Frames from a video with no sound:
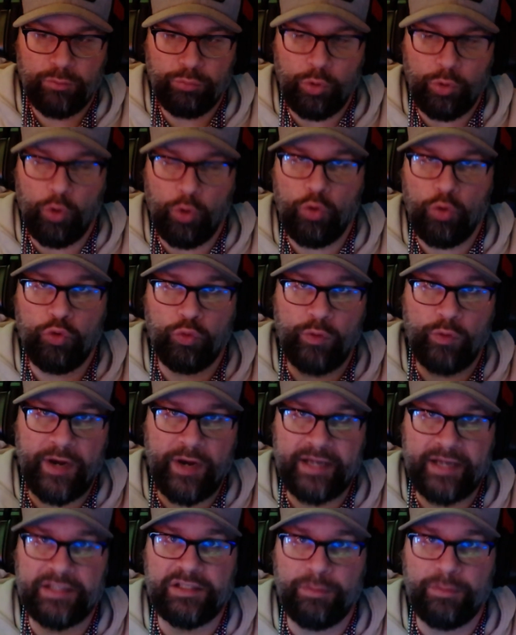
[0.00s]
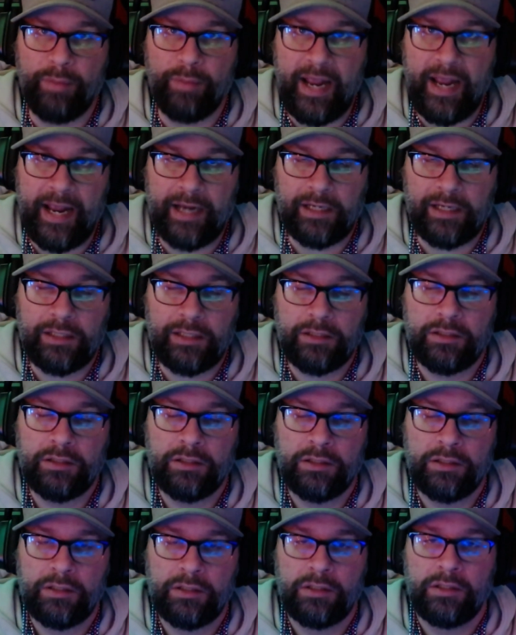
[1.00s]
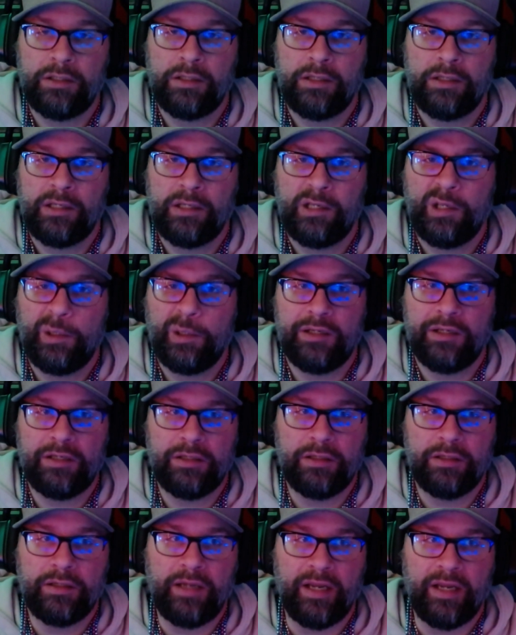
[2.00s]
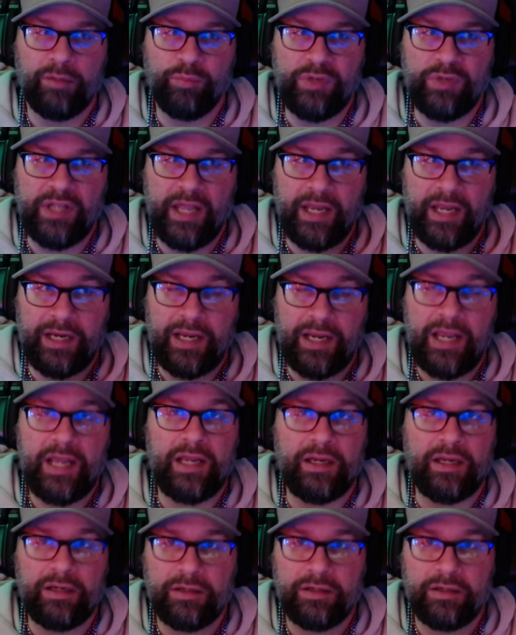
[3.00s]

pull the reins back, and be like, hey,